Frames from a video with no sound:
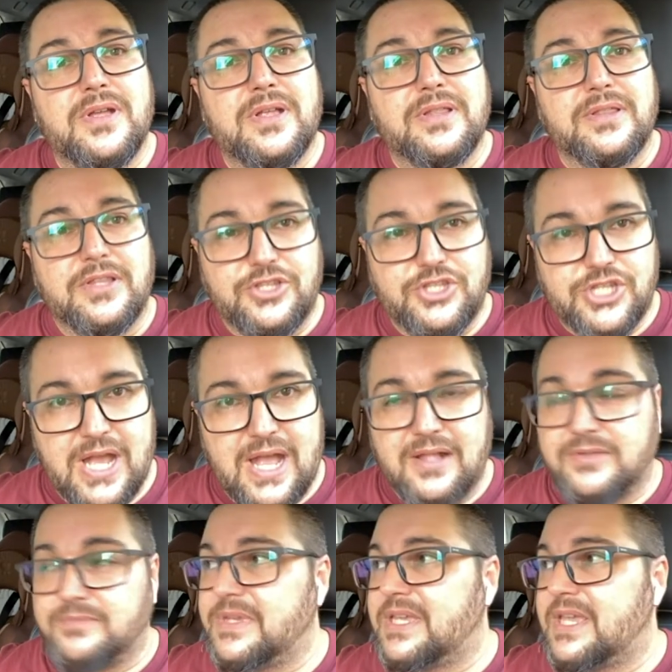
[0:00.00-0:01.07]
the
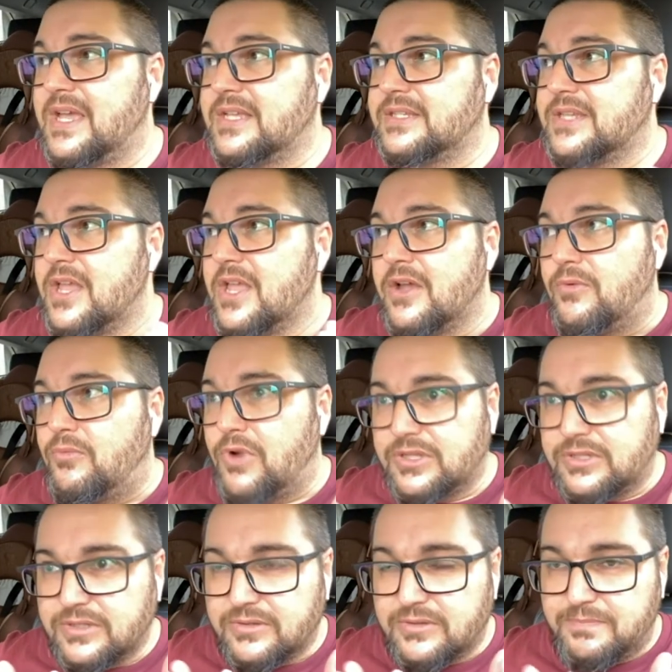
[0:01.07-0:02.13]
child, because what
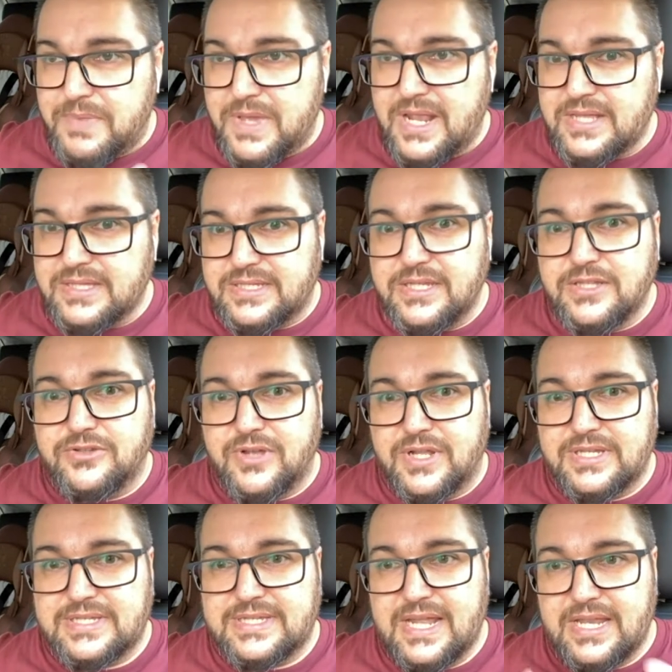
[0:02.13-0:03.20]
the parents need to
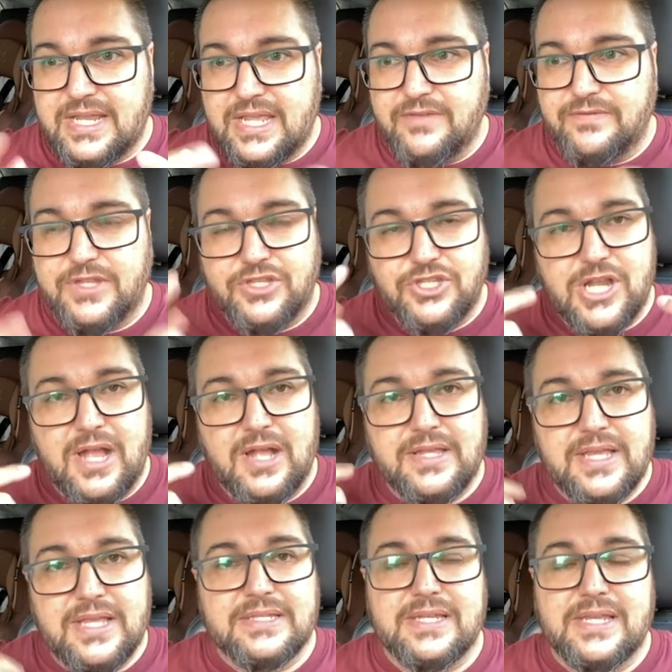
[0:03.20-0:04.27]
understand, if the child
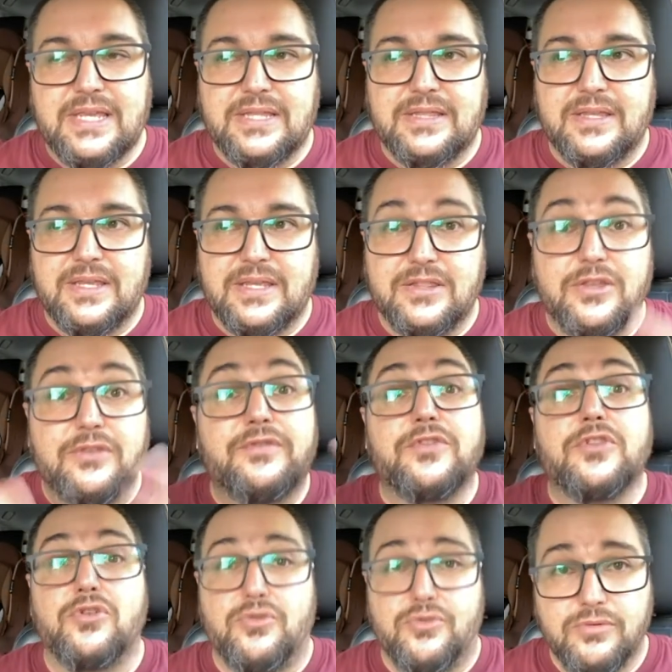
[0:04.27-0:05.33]
is in the
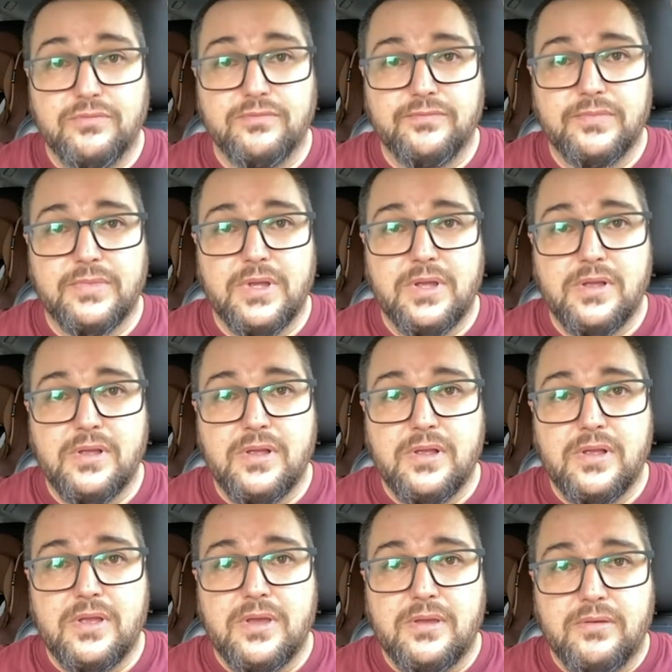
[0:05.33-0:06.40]
flow,
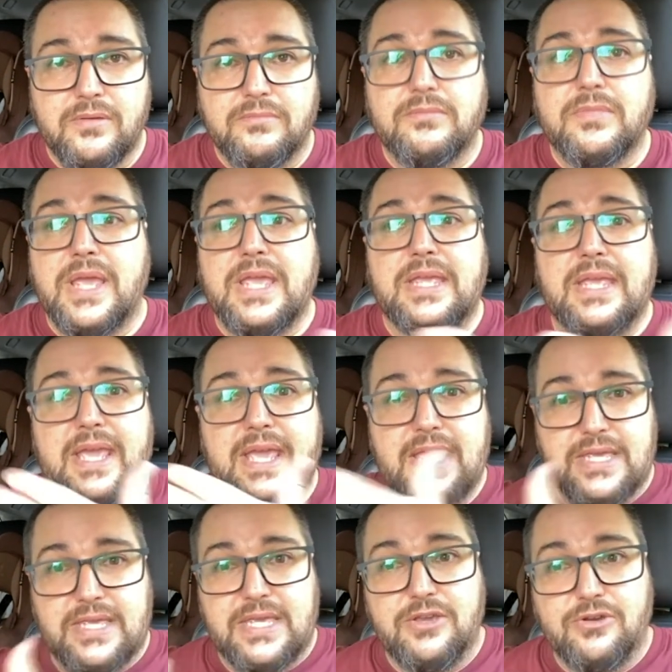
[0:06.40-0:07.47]
aka
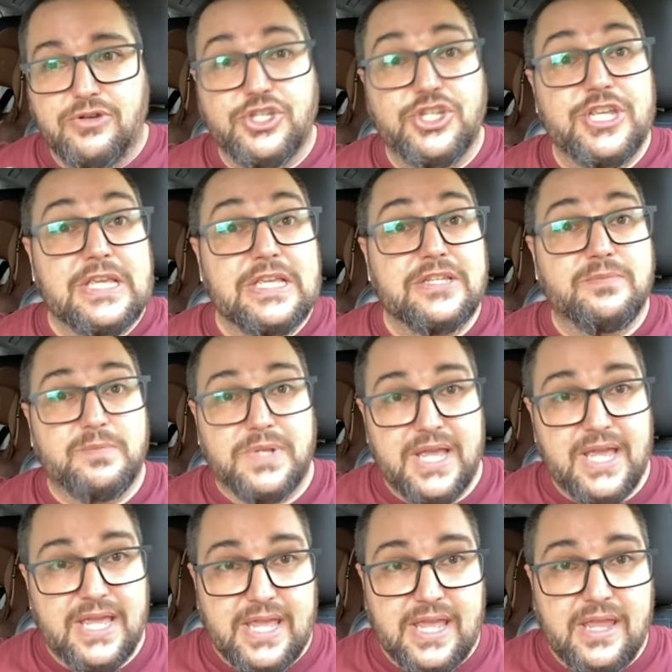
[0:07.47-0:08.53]
he or she is
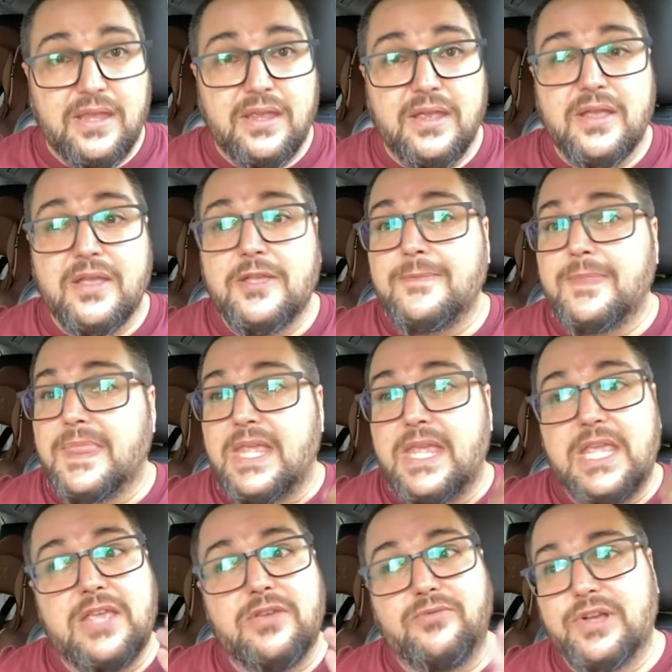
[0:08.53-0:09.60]
playing,
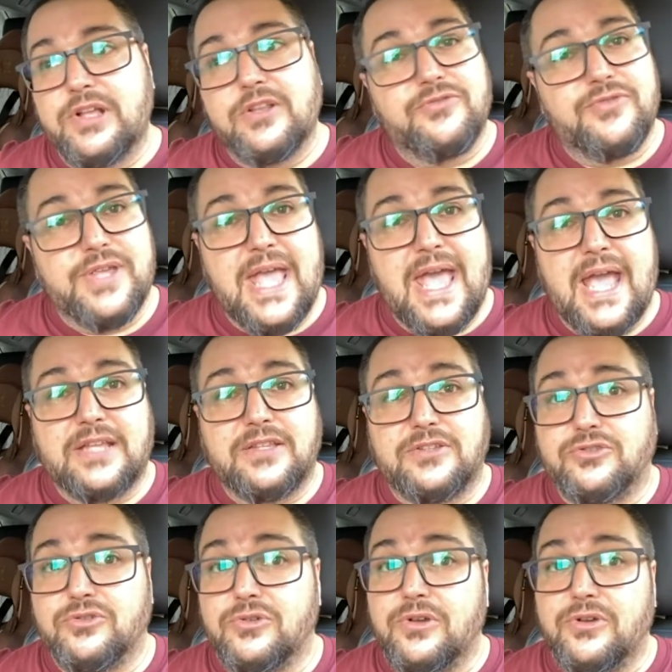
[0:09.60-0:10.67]
he will react
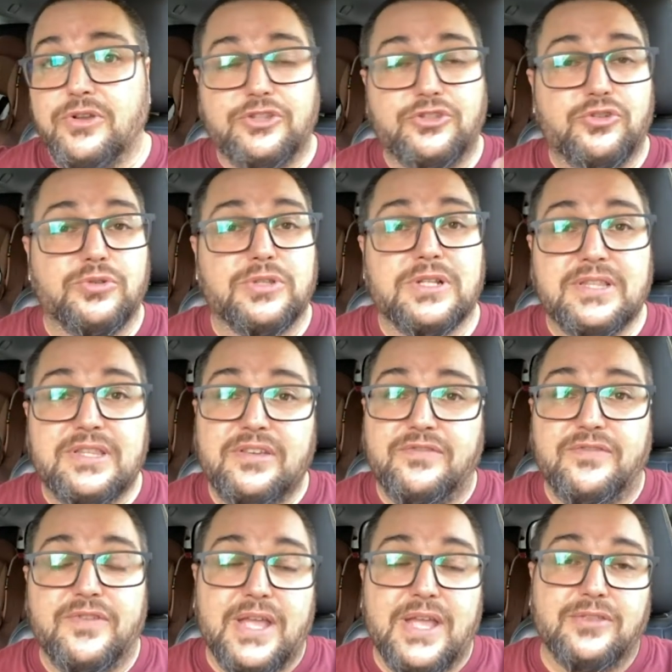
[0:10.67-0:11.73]
on a totally
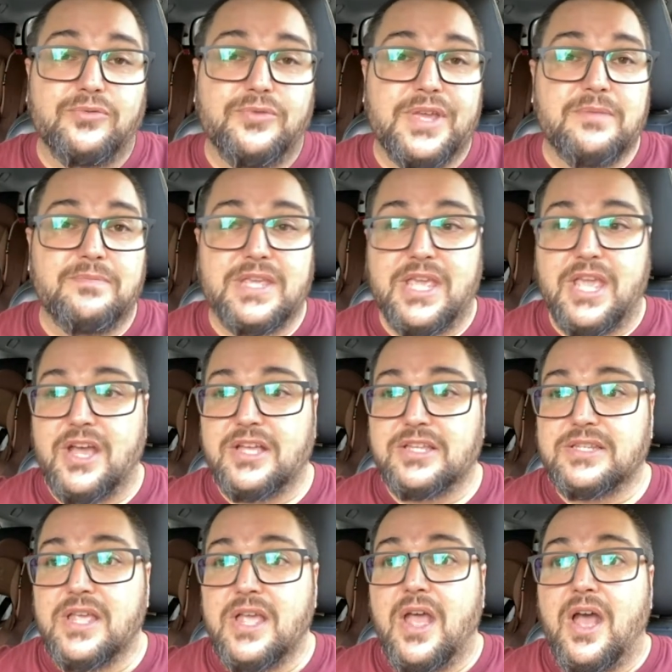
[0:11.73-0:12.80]
different way, because
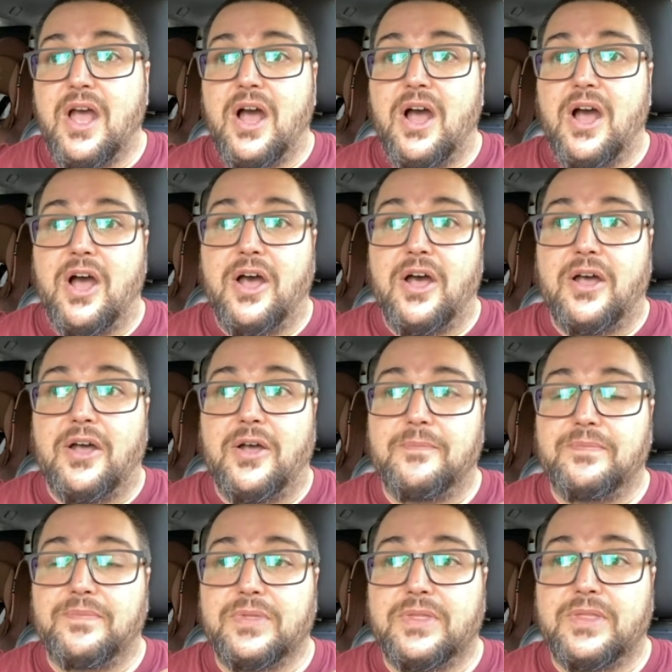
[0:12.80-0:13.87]

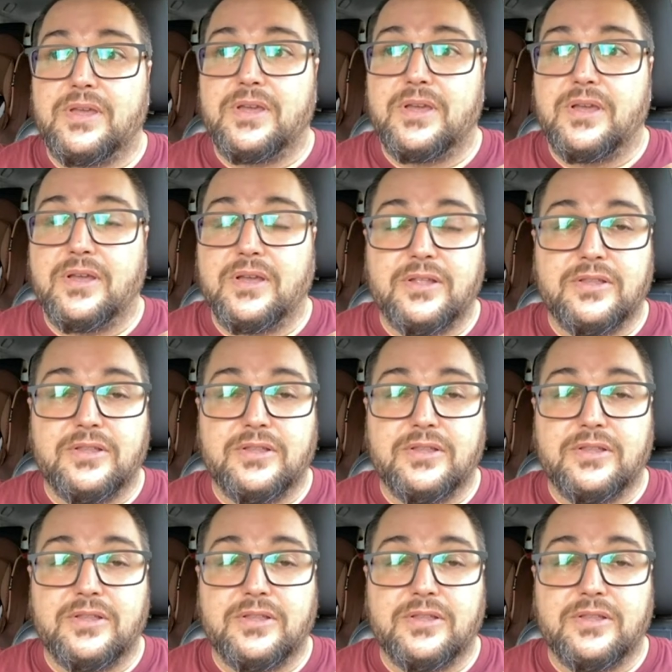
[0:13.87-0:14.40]
the